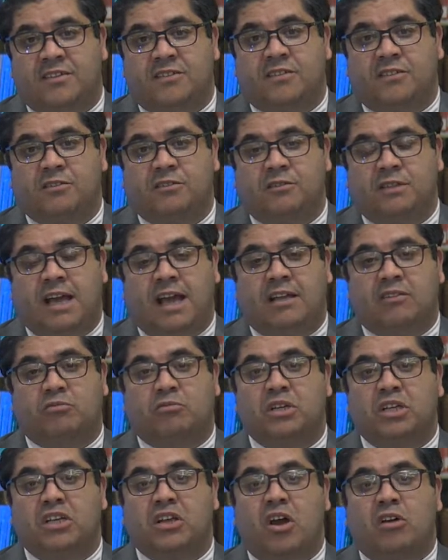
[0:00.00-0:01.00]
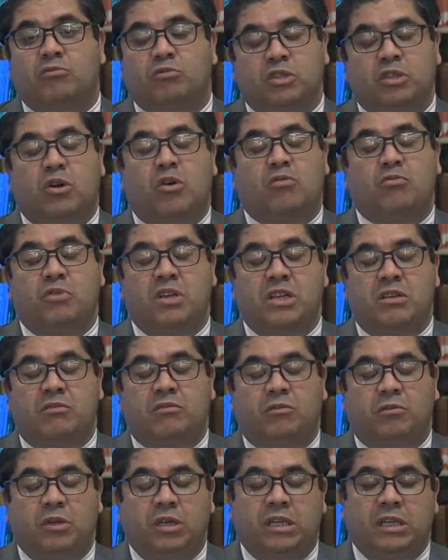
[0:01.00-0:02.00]
to that we
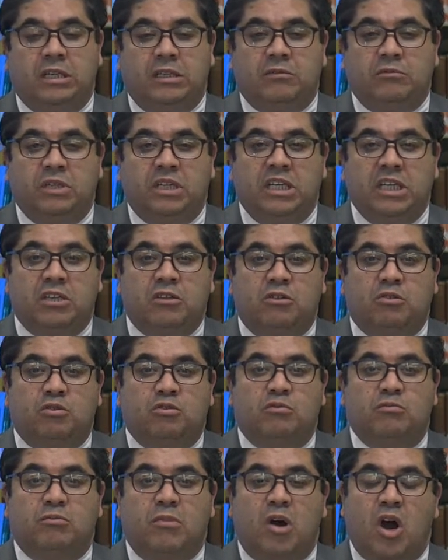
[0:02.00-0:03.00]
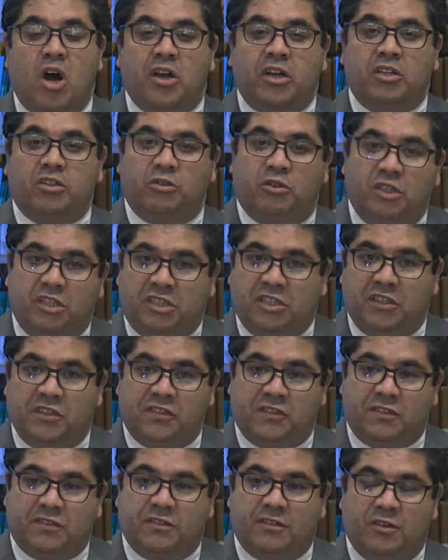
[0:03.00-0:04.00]
need to monitor
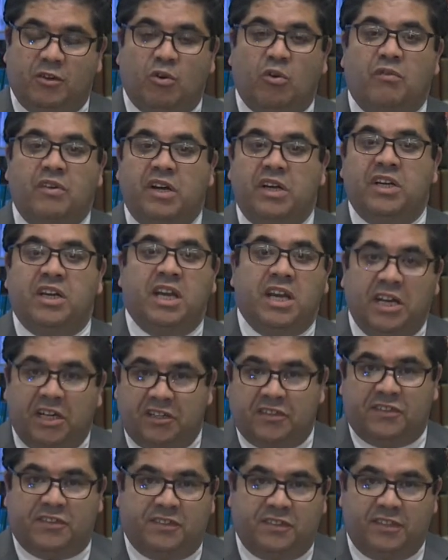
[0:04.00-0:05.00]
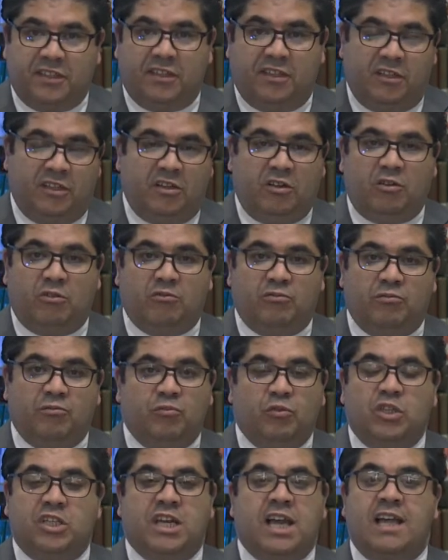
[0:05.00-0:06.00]
this over years.
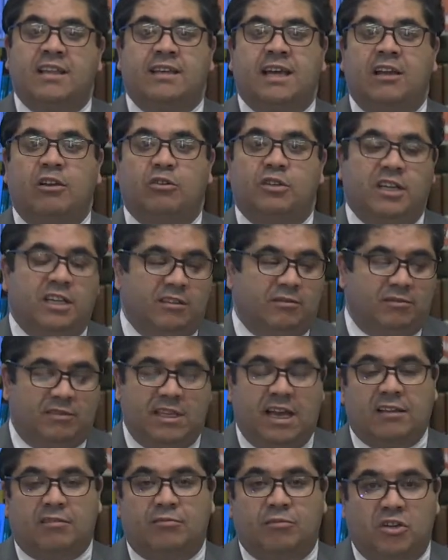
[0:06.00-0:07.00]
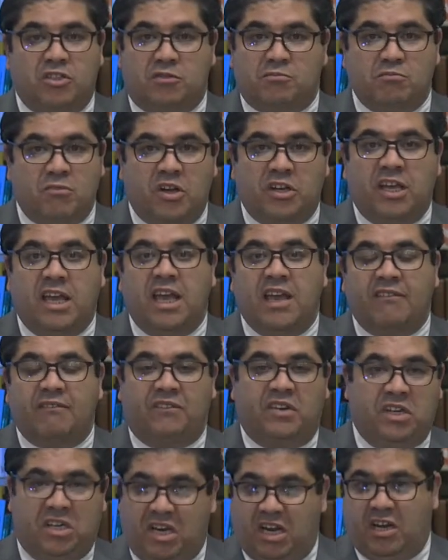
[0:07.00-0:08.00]
We can't allocate that much money
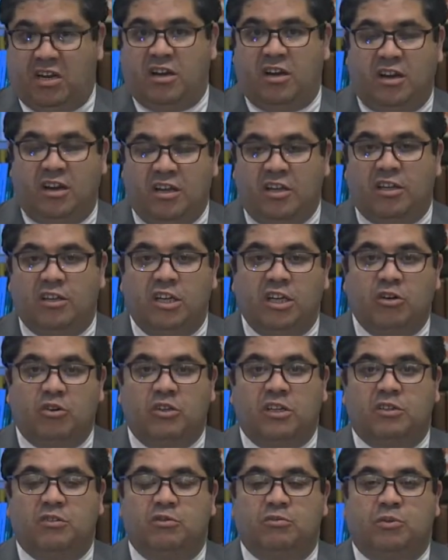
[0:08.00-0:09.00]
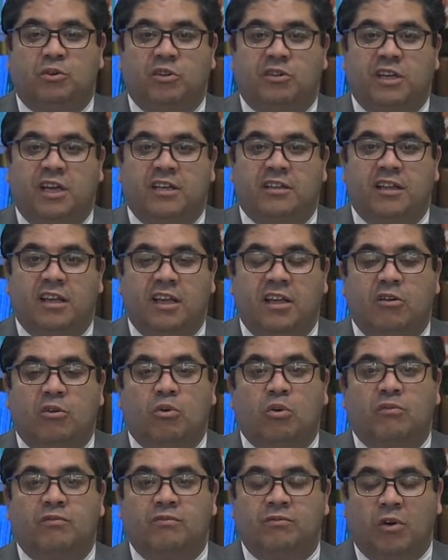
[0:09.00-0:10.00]
every year in order to protect
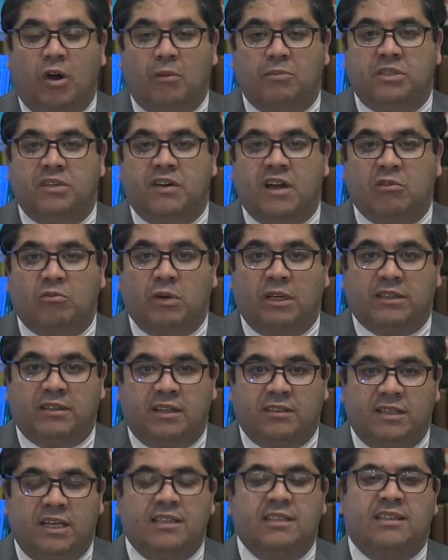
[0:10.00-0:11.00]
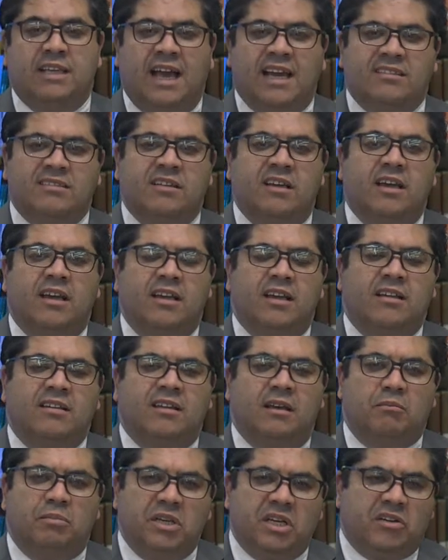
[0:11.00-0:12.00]
or observe our wetland. And that's
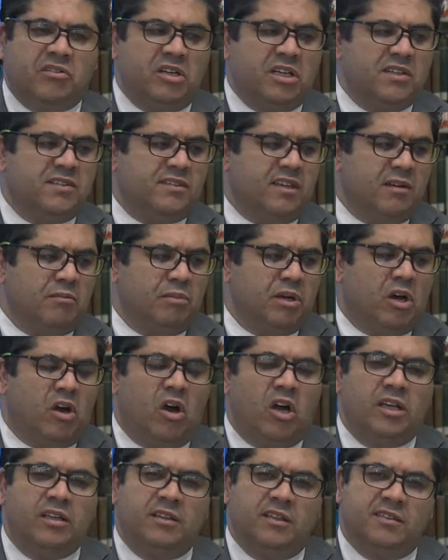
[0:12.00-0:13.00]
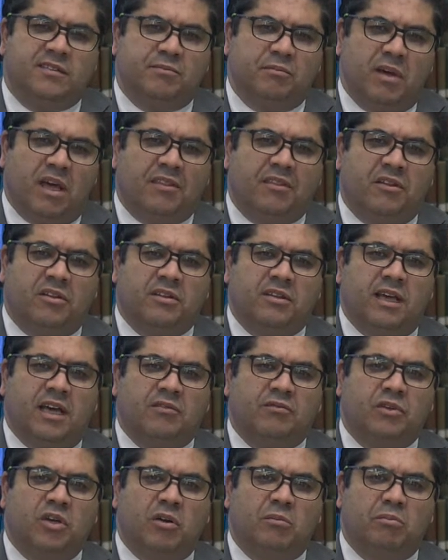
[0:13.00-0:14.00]
the big reason behind this method,
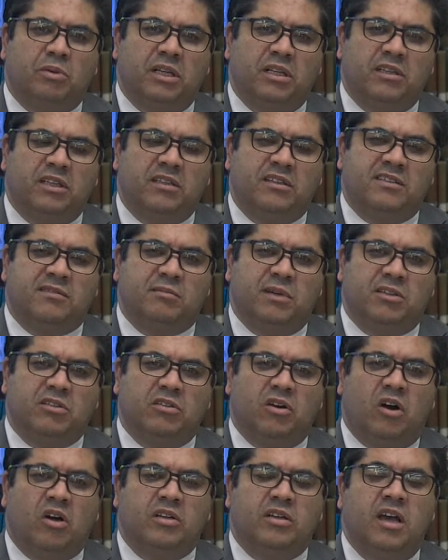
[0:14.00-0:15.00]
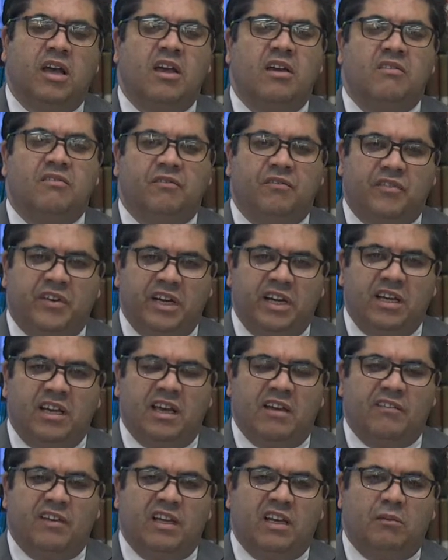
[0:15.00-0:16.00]
that we are building this method on freely
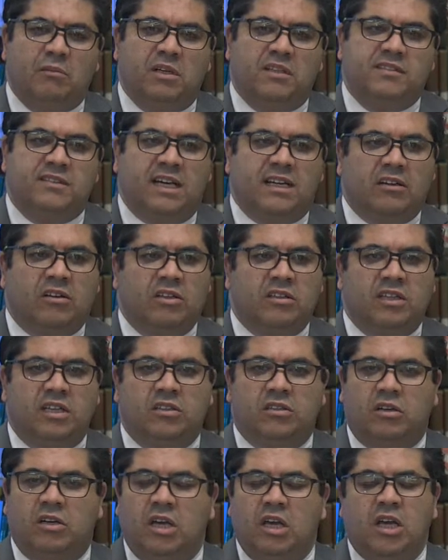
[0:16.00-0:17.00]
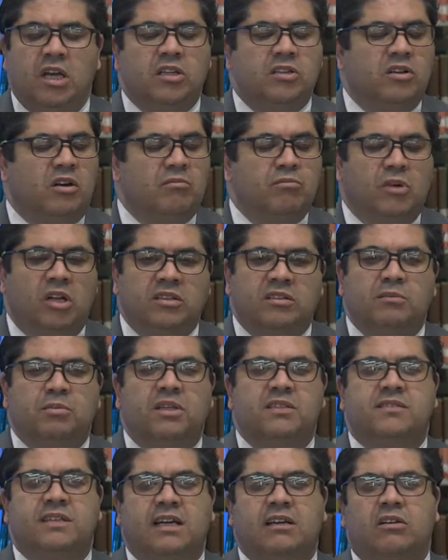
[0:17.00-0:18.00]
available satellite data. There are
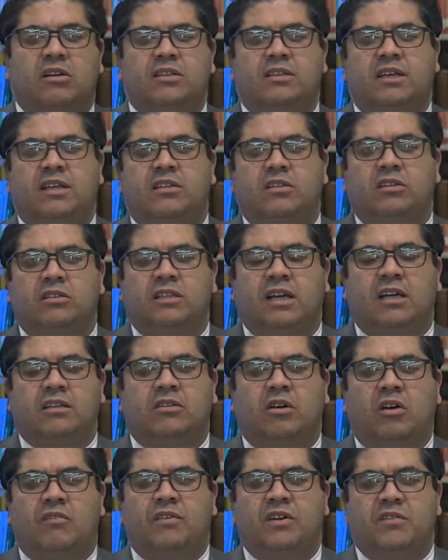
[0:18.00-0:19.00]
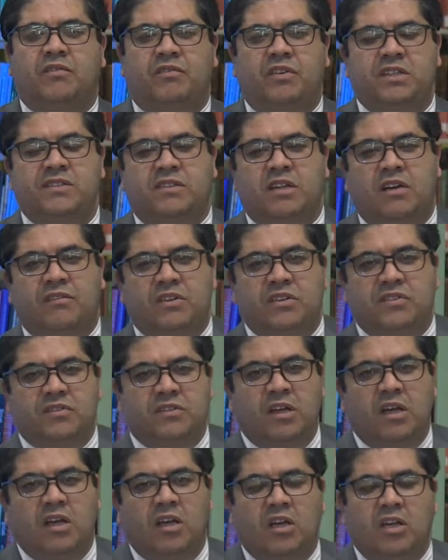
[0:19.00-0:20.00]
multiple satellite data that offer free service
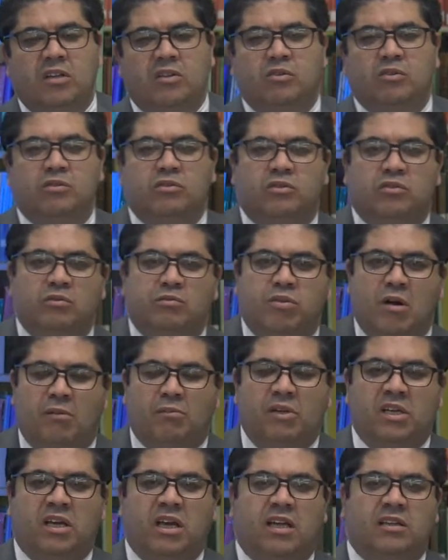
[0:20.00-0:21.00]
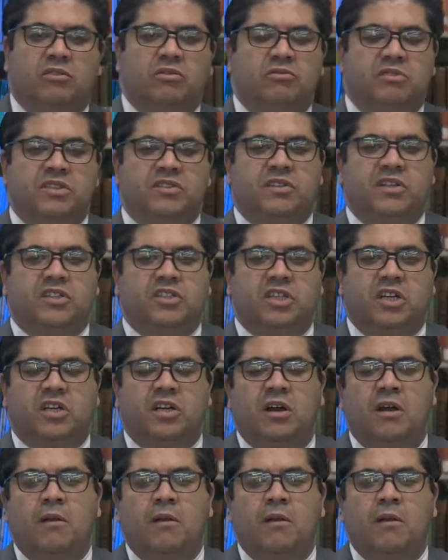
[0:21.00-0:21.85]
to public and to researcher,